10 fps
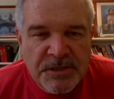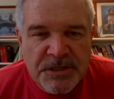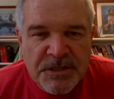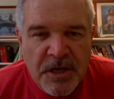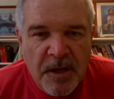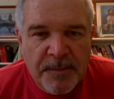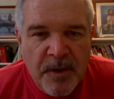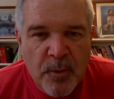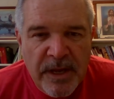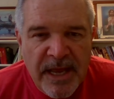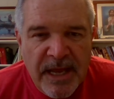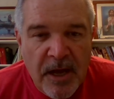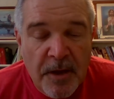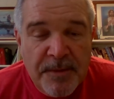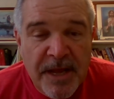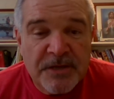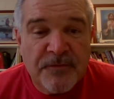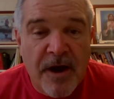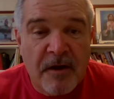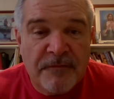Just a couple of quick updates
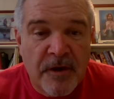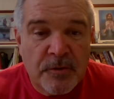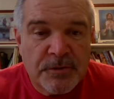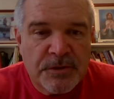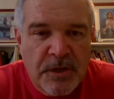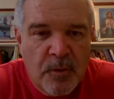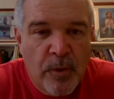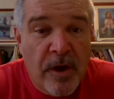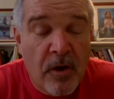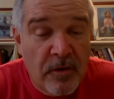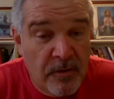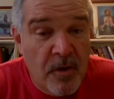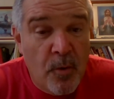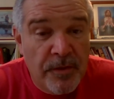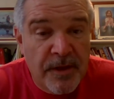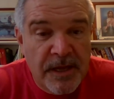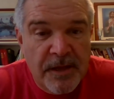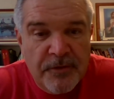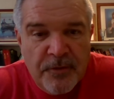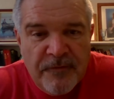for our folks. We are going
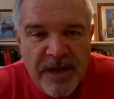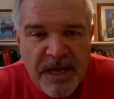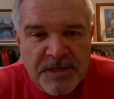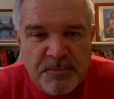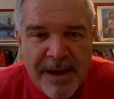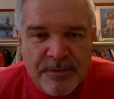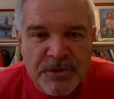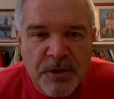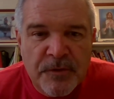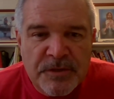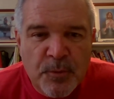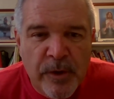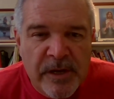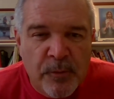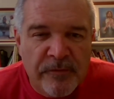again through Vacation Bible School this week.